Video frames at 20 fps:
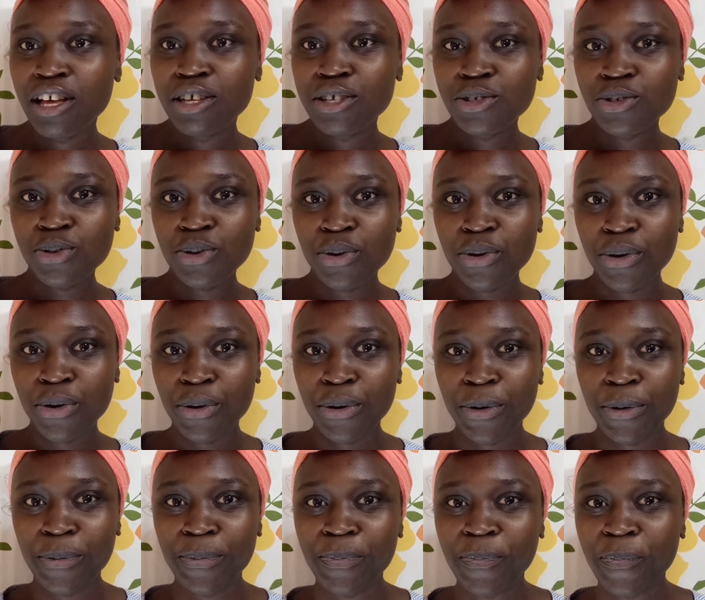
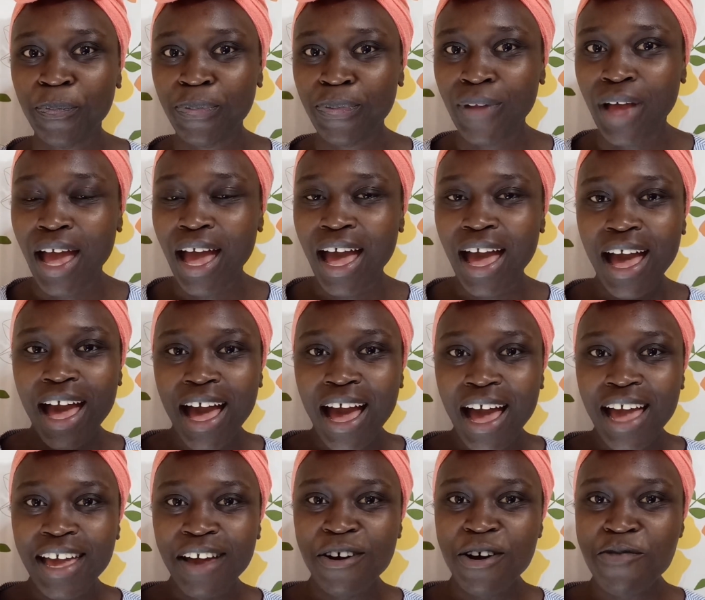So
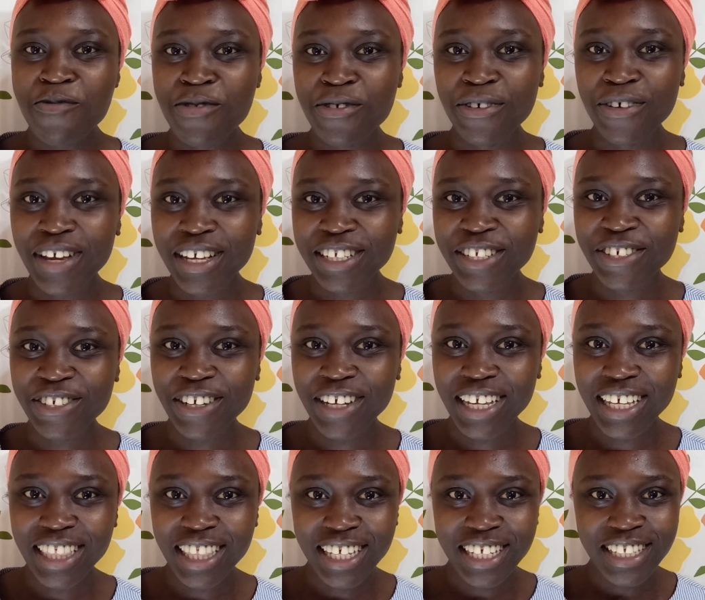I hope you
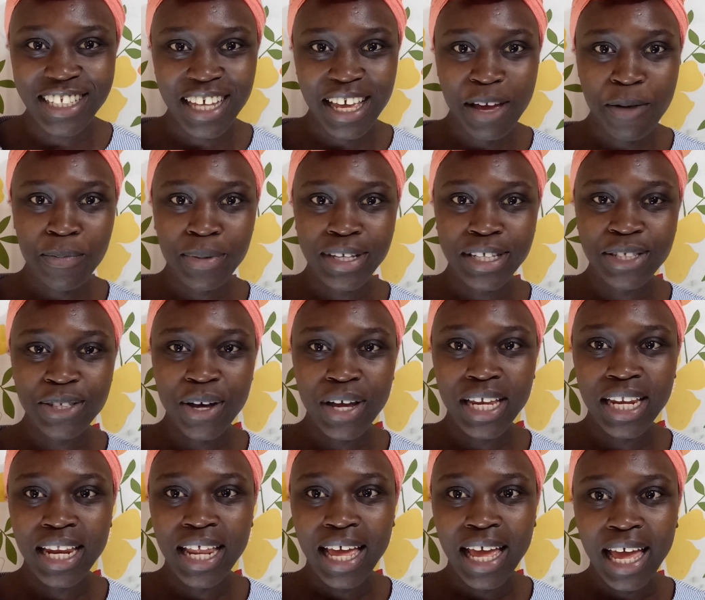enjoy this
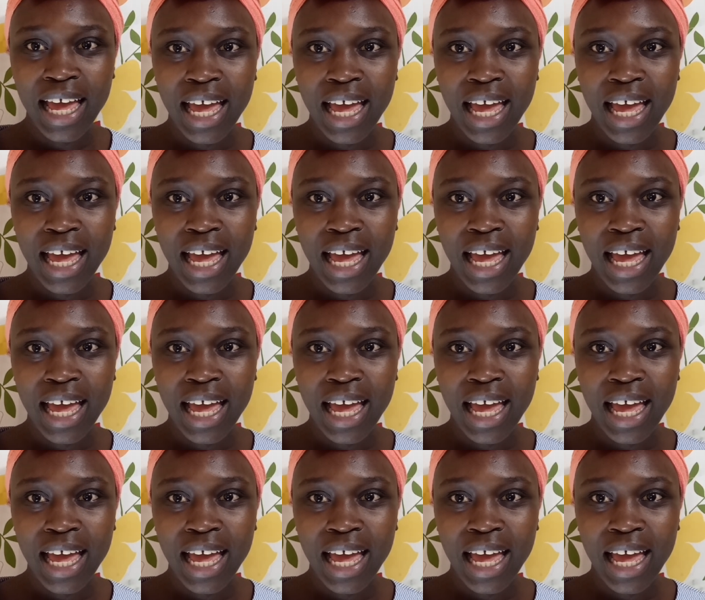episode,